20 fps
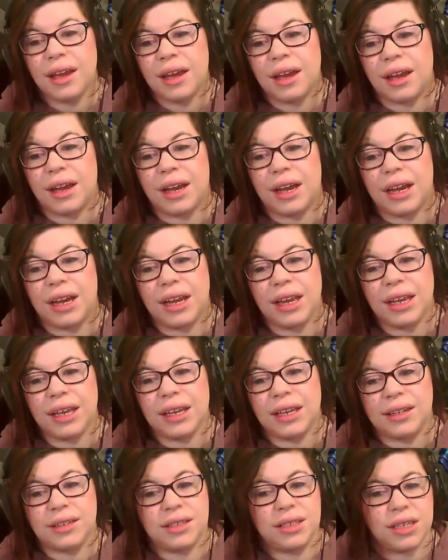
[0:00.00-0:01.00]
Uh,
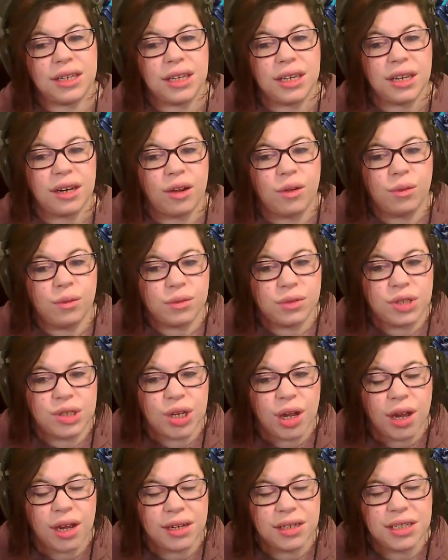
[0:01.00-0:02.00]
and, you know,
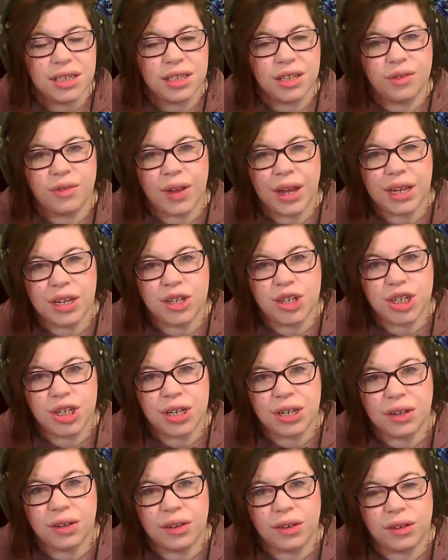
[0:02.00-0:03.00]
Taunt and Divine
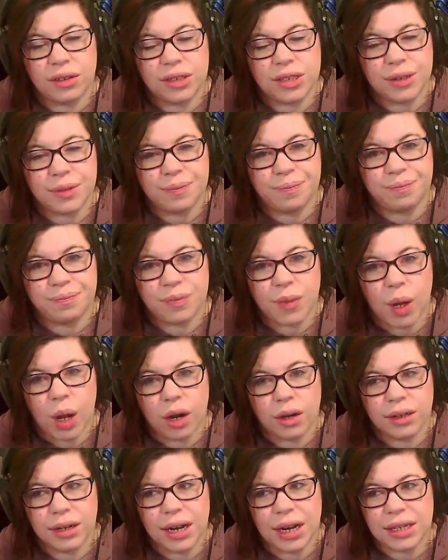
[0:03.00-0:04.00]
Shield
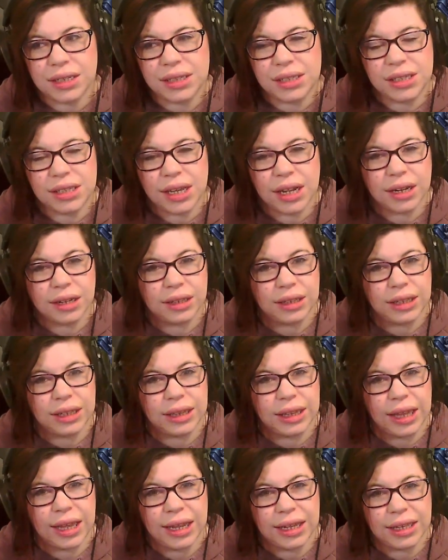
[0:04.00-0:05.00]
aren't necessarily
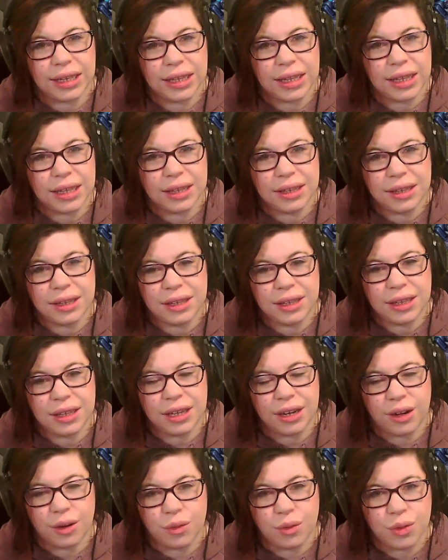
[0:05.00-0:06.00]
like,
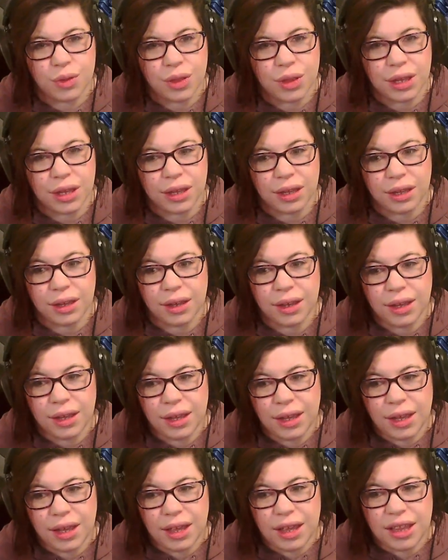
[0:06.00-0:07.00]
you know, the
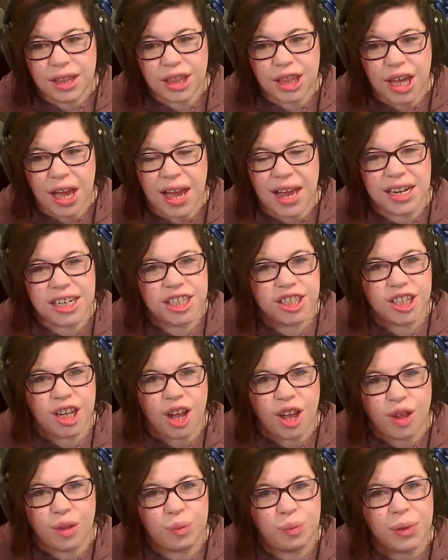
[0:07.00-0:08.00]
the end
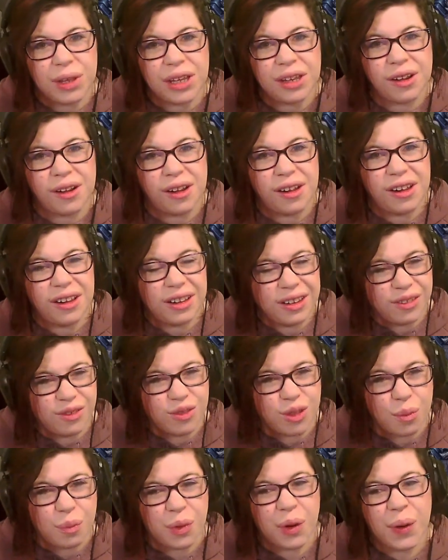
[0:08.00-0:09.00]
all be all of
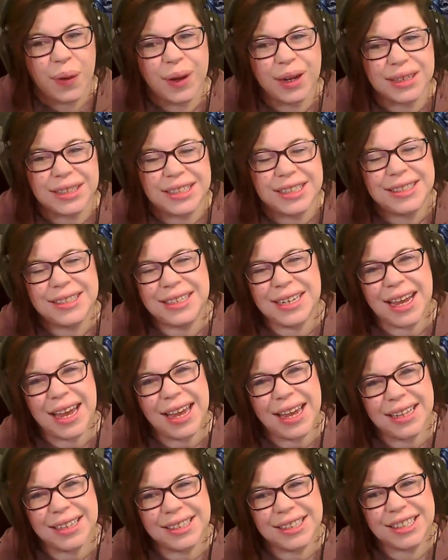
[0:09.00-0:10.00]
the board
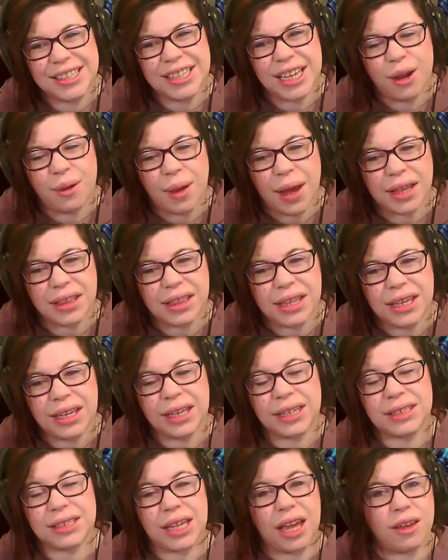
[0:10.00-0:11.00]
state. So I think
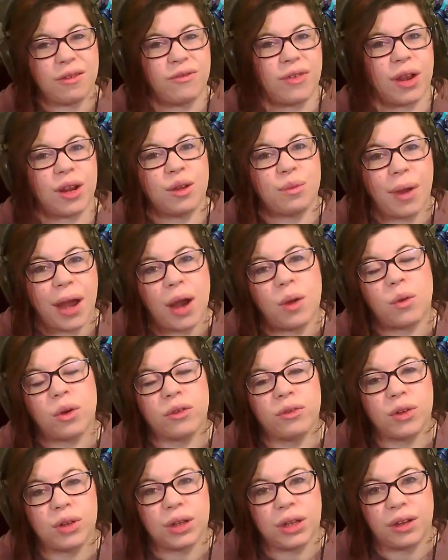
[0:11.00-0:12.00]
it's a very
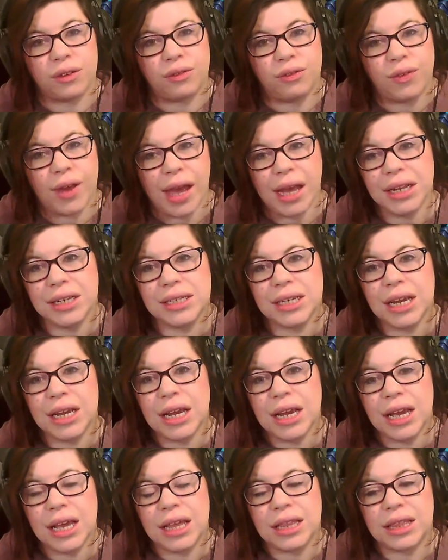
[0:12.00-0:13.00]
powerful effect
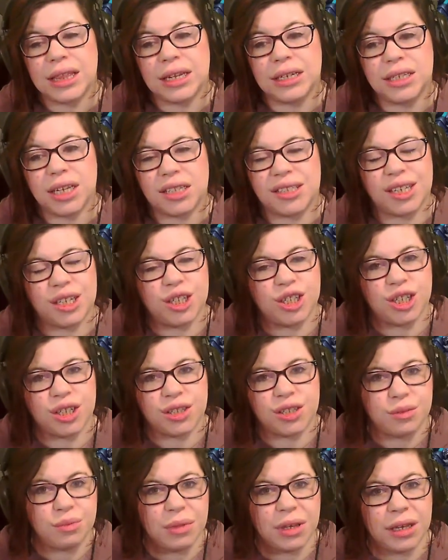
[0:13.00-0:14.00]
that doesn't
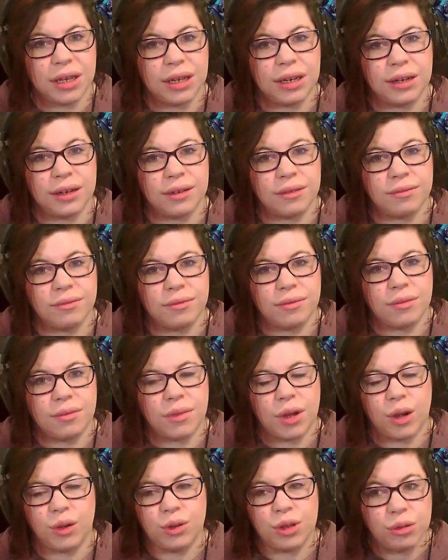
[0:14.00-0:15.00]
just mean,
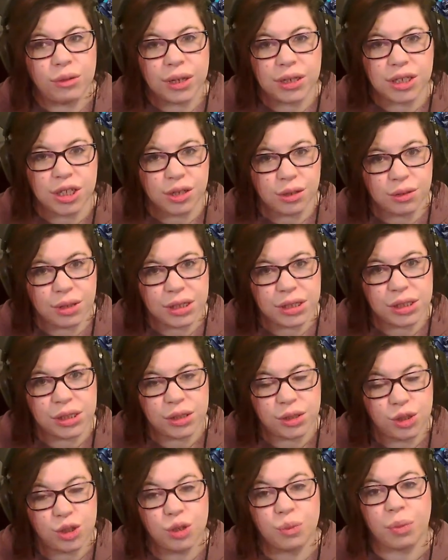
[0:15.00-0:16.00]
oh, you get to do this
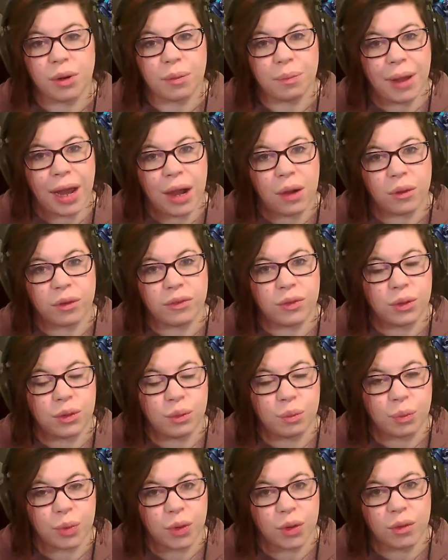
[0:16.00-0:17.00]
super powerful
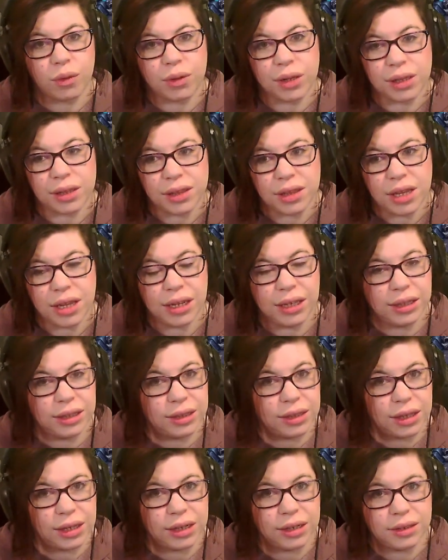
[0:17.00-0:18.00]
broken
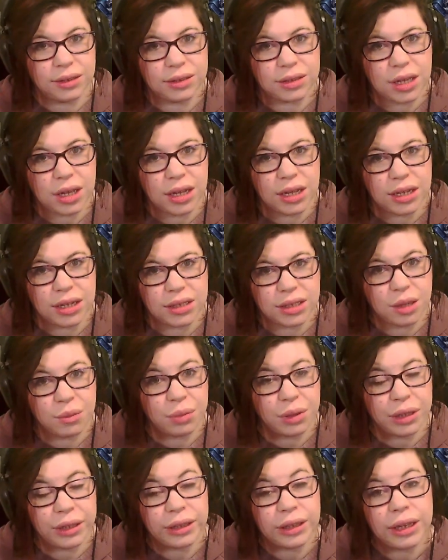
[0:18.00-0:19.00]
thing that is
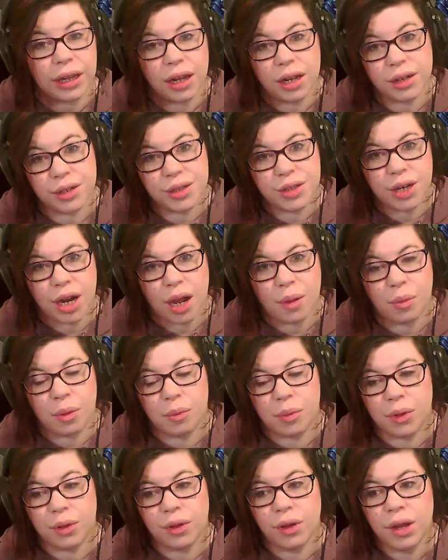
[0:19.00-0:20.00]
completely
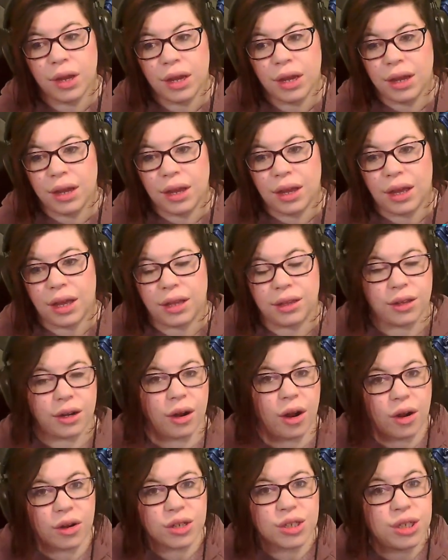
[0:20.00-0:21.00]
unstoppable. Uh,
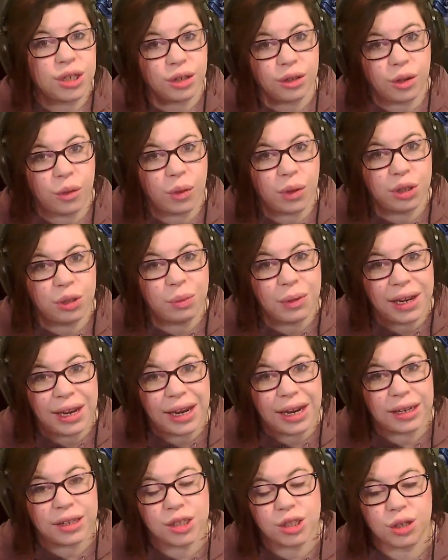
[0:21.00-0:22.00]
there are still going to be
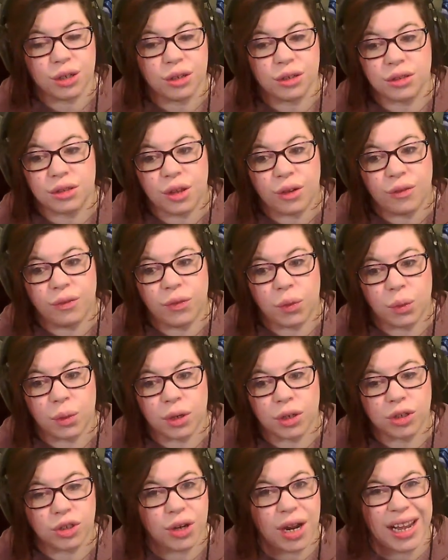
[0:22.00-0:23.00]
answers
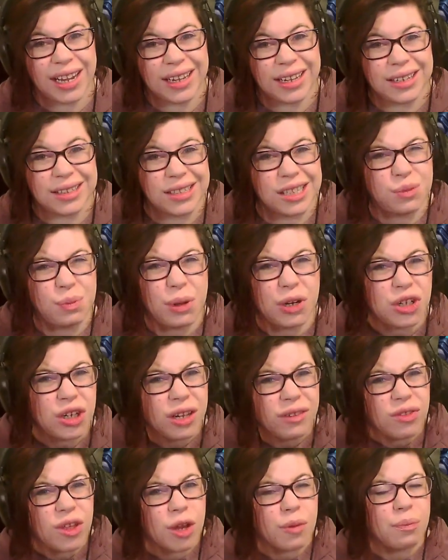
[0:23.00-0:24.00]
for dragons,
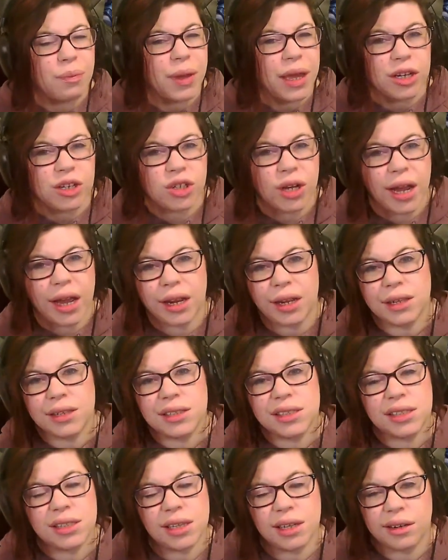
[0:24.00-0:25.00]
especially if they're big
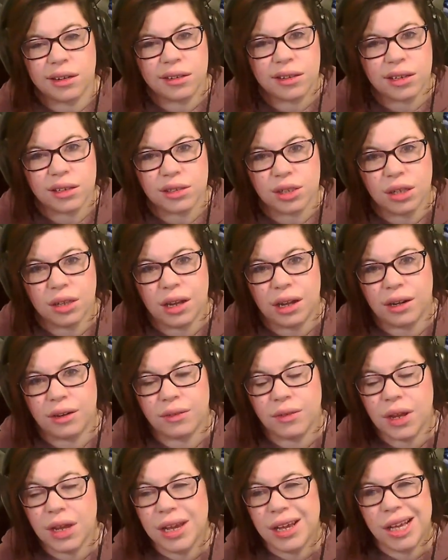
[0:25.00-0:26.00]
dragons. There, there's a lot
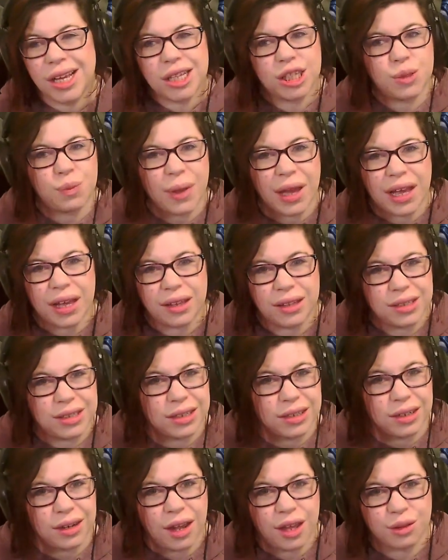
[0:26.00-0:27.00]
of spells
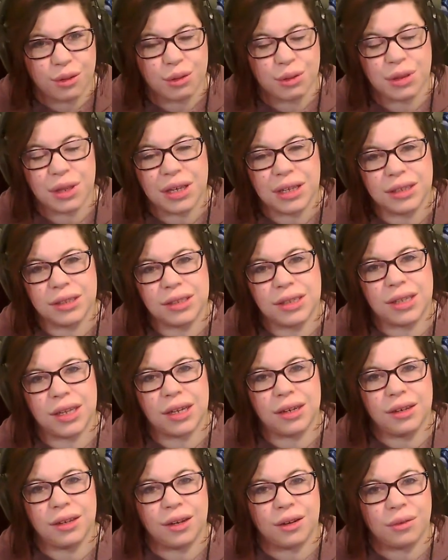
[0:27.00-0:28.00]
and other things
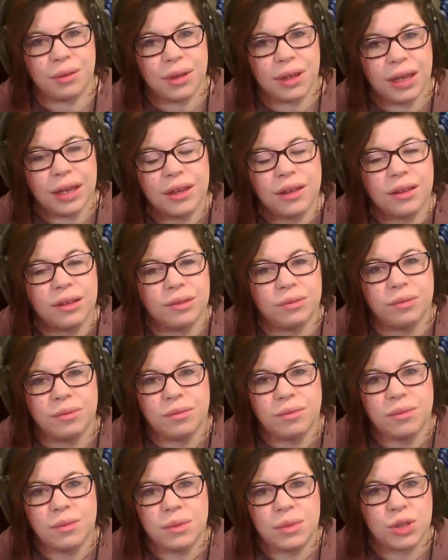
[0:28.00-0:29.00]
that you know kill
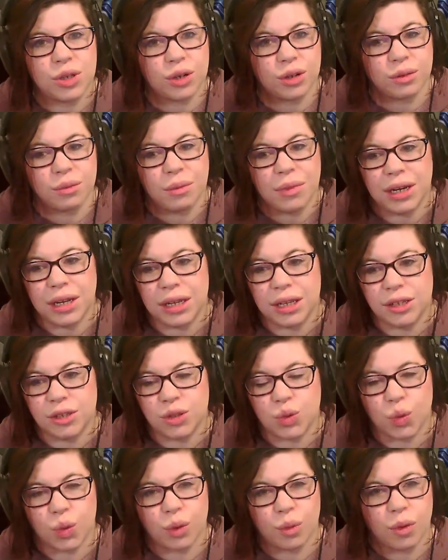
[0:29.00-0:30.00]
certain
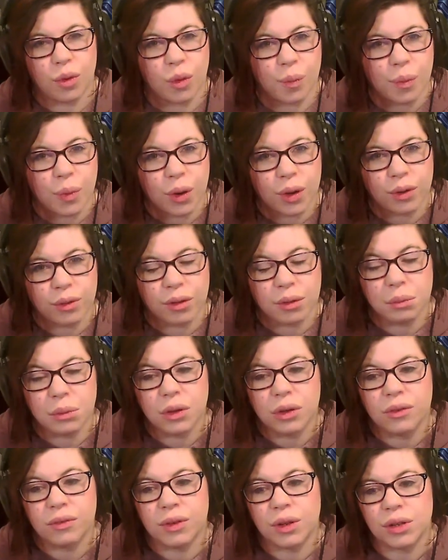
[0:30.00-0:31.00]
minions or or board
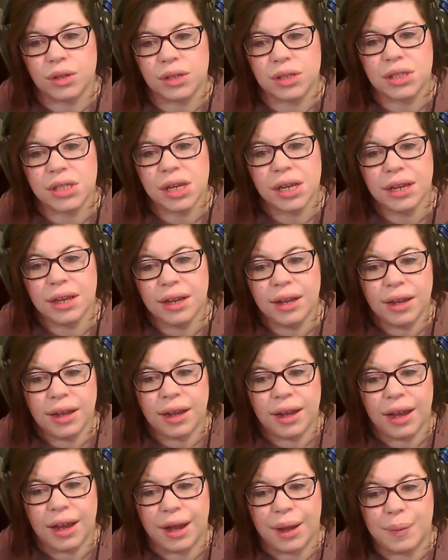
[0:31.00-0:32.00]
removals.
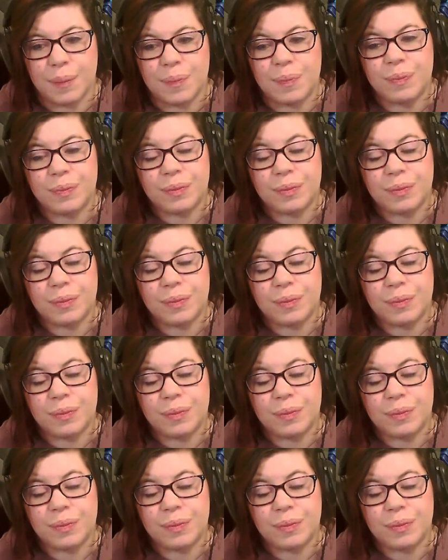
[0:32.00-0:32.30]
Um,